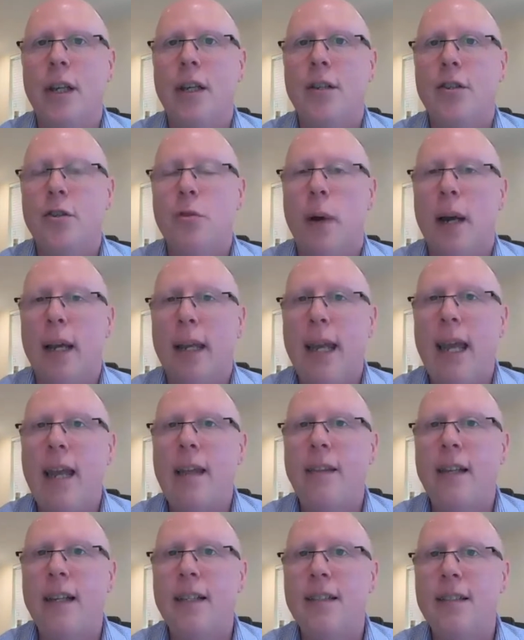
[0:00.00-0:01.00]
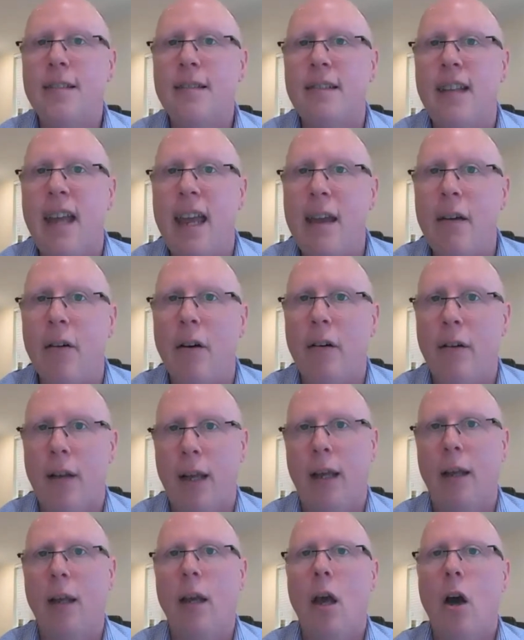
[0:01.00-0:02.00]
So again, this
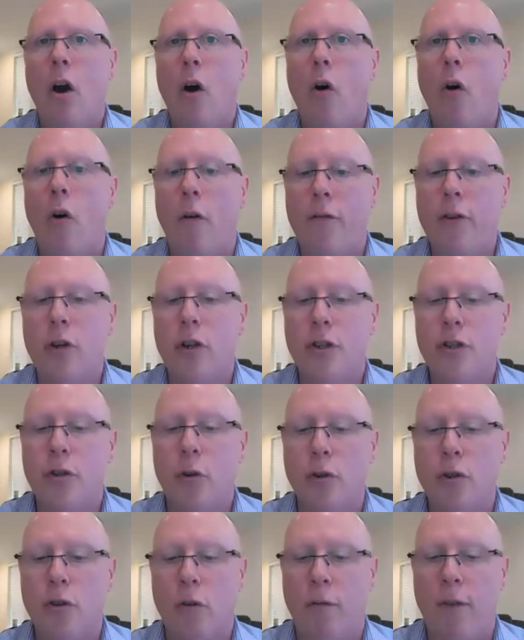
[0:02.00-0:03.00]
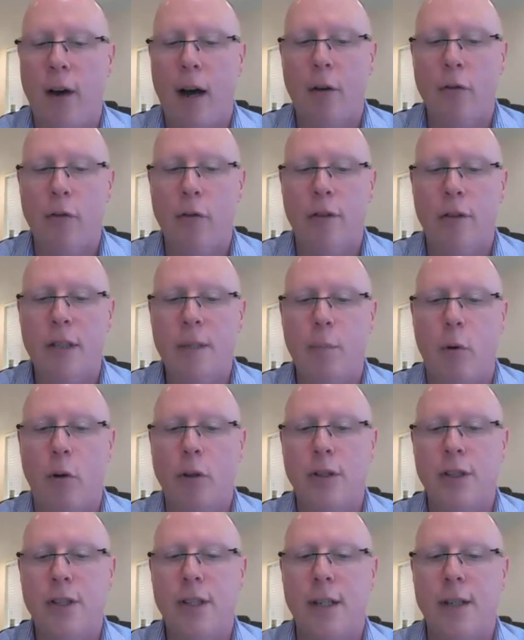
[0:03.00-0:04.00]
tailoring of your social value
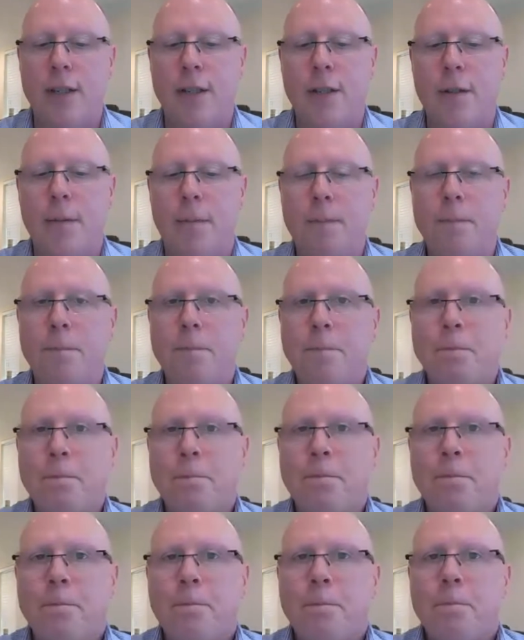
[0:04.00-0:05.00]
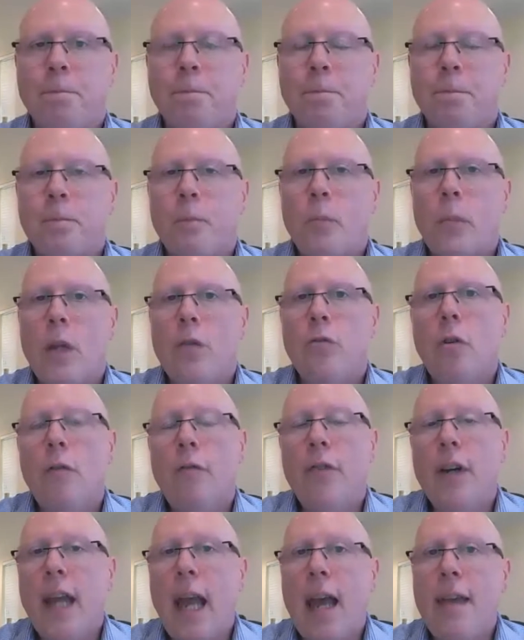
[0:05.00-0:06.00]
responses. Don't
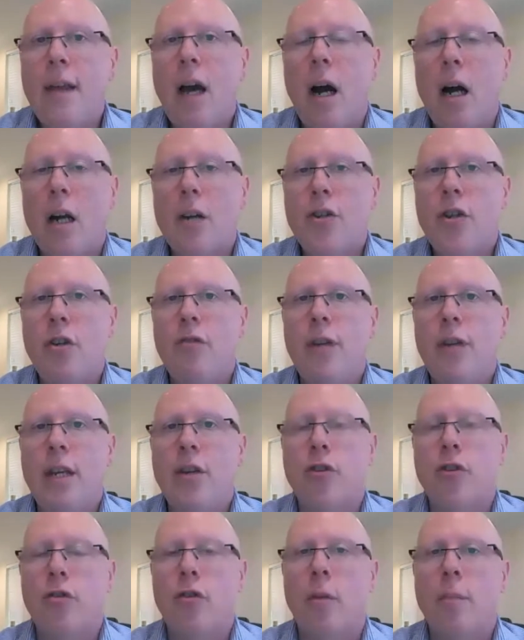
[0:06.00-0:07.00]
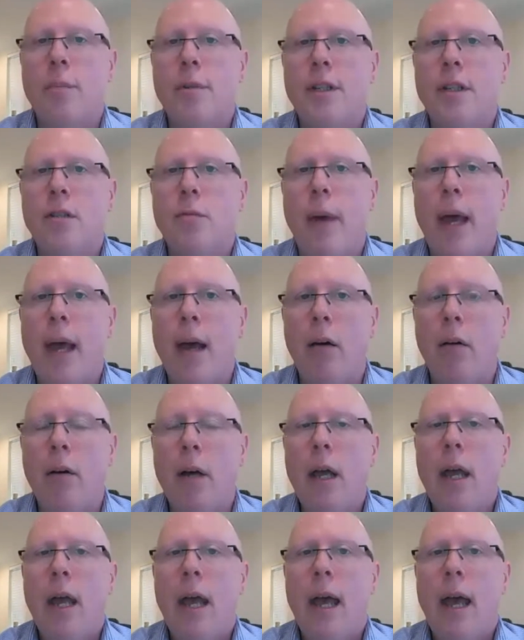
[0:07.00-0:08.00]
forget the hard to reach groups as well.